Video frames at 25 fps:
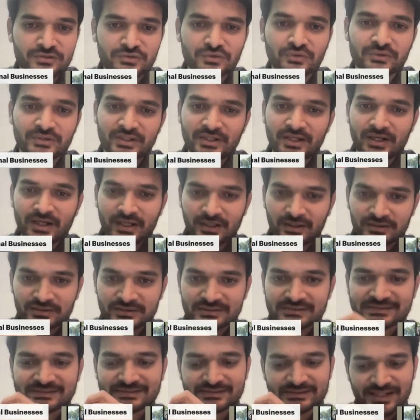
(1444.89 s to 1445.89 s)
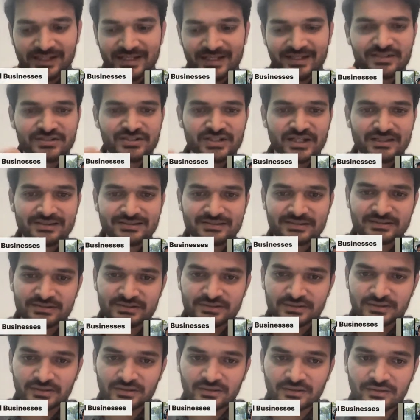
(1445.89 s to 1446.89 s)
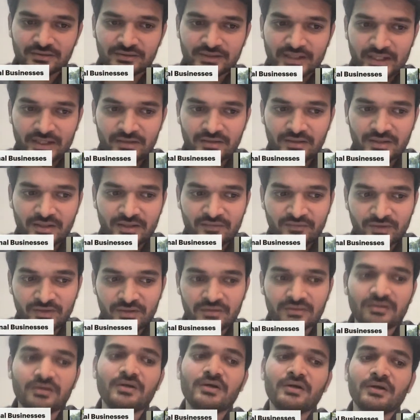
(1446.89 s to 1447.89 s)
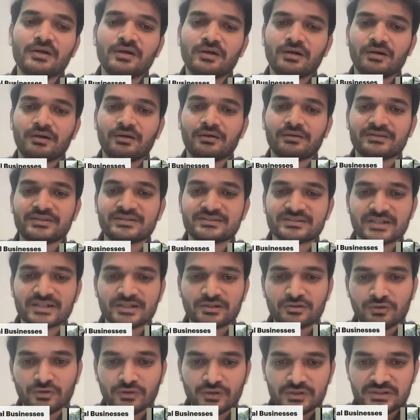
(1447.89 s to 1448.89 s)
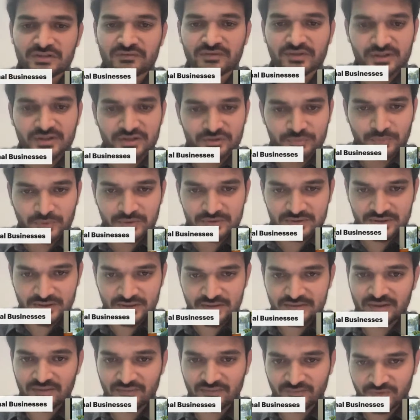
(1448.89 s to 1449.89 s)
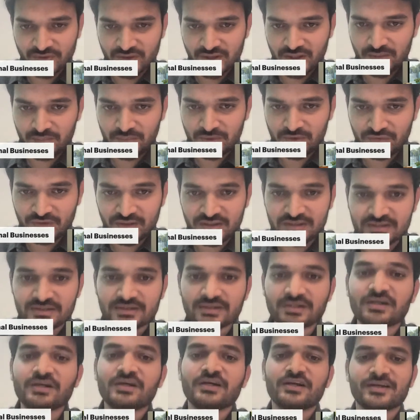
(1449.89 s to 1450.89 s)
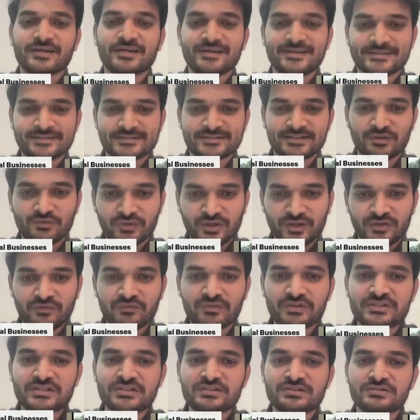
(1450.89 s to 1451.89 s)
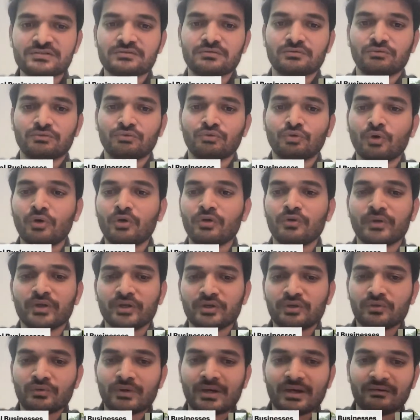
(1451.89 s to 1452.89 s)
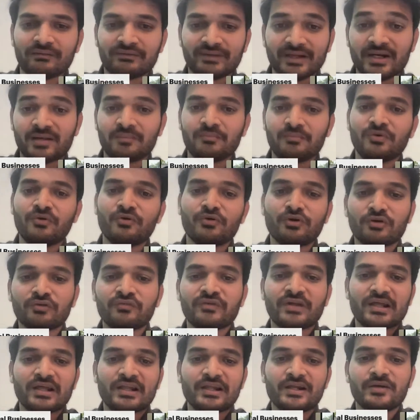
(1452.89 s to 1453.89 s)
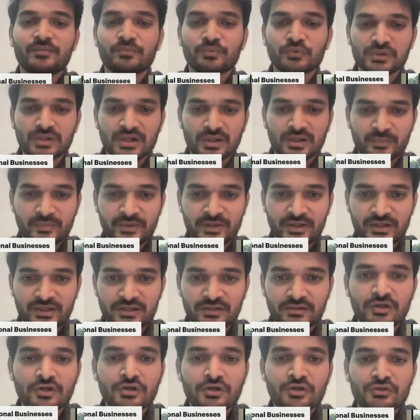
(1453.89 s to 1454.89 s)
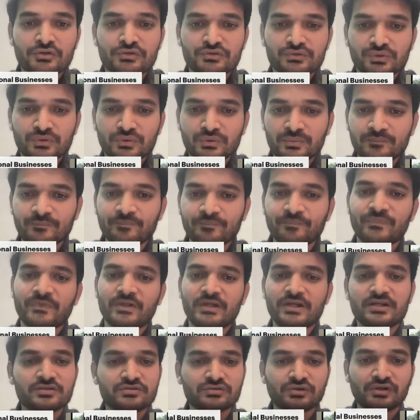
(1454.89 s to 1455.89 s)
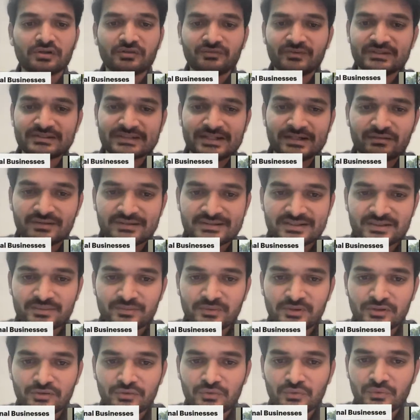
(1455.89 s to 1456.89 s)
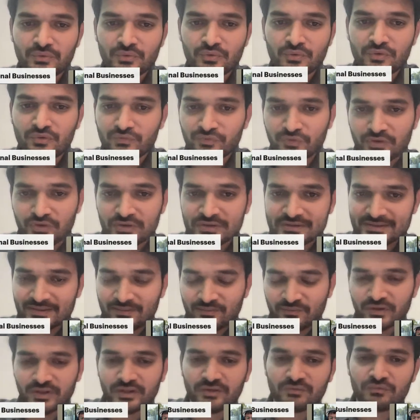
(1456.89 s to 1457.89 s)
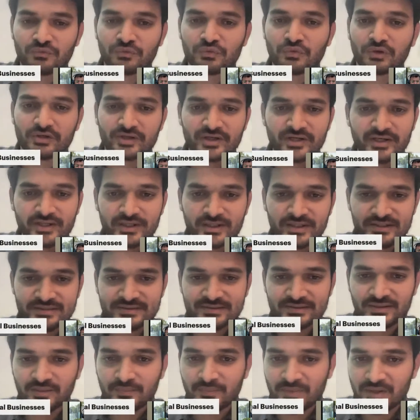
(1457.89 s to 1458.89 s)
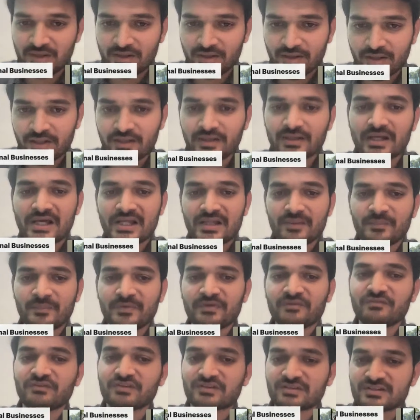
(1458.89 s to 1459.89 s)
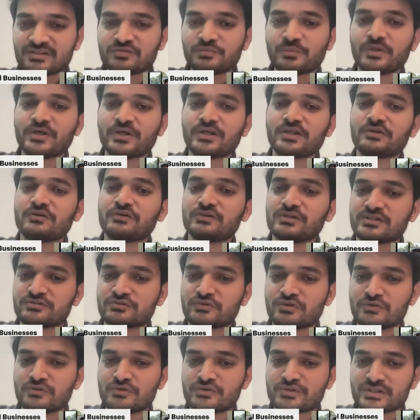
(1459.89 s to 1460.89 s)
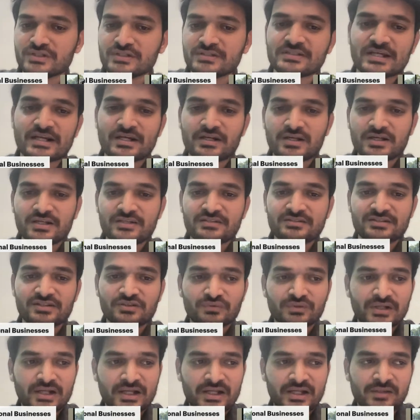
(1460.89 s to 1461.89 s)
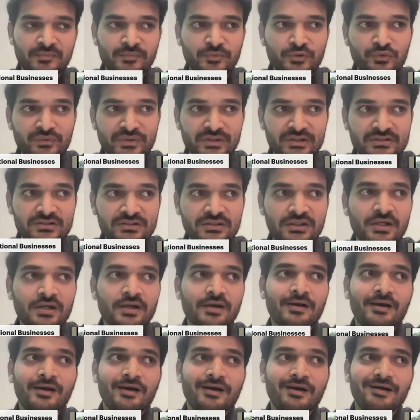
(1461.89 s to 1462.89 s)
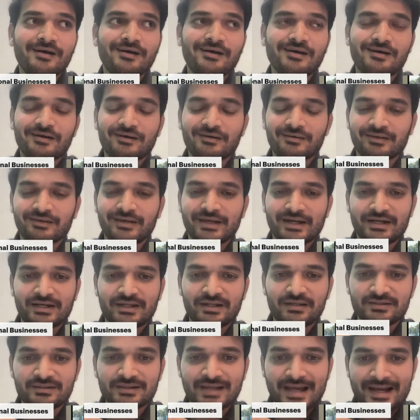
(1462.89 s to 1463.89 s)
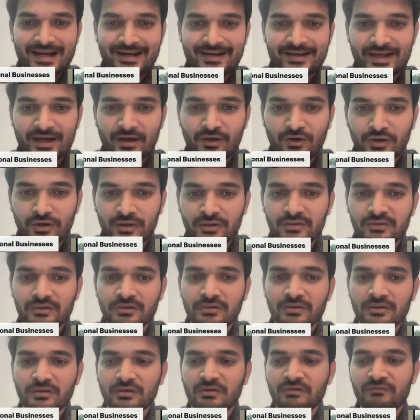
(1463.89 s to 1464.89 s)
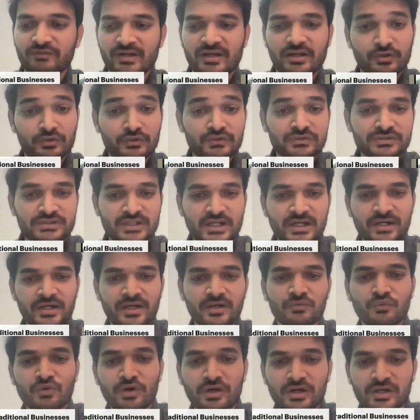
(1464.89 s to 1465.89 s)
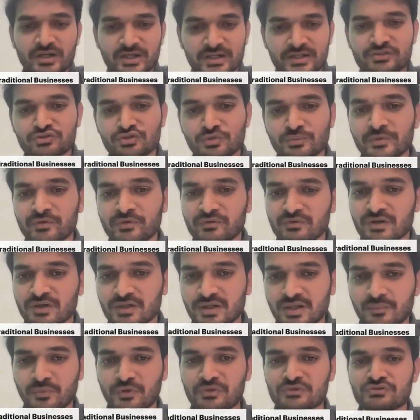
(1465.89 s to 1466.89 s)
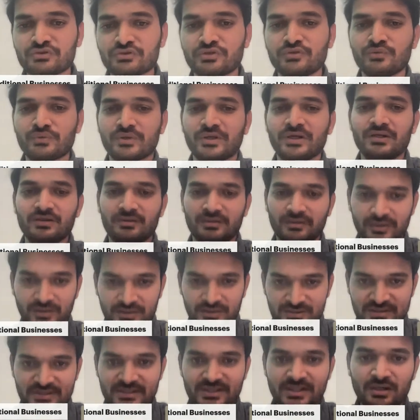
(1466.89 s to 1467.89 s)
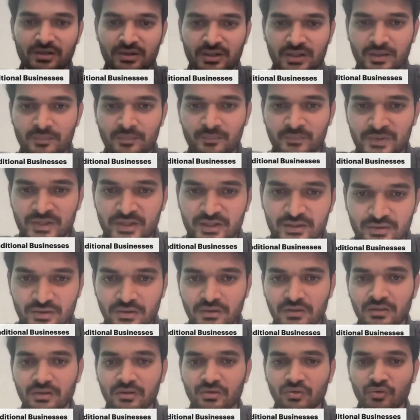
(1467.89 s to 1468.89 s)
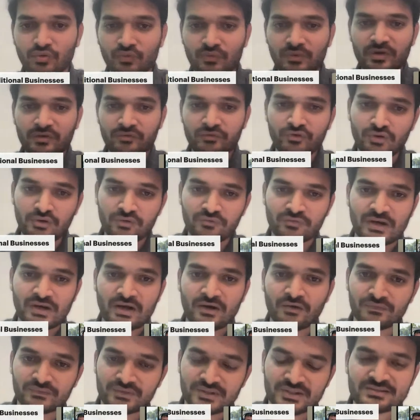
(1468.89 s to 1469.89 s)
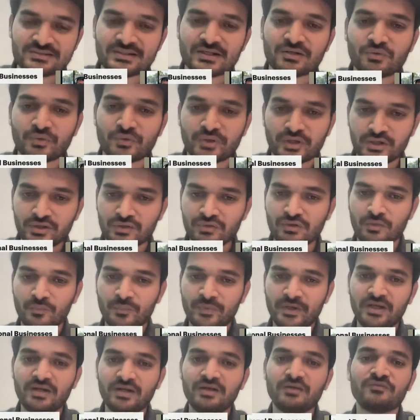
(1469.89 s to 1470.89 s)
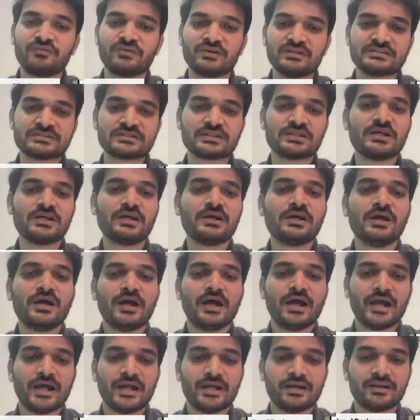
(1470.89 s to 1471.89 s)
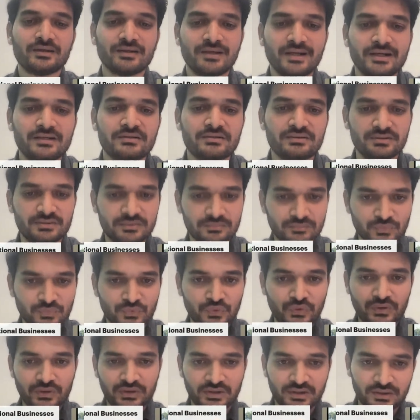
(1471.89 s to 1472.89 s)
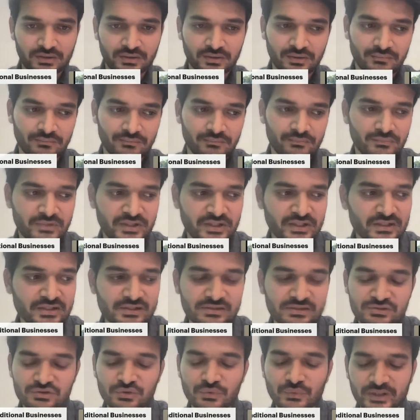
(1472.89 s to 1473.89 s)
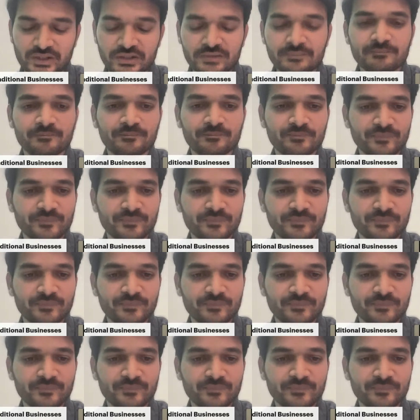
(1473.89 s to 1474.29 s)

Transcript: So there are slight chances that even this technology which this person is comfortable with is the one which is not going to have that amount of talent pool coming in. So it is always advisable to go for someone who already is in the market helping with these particular solutions. At least it will help you with getting the idea on where you stand and what needs to be worked upon. So you can see a complete overview of how things are going to operate first. and get more details over it.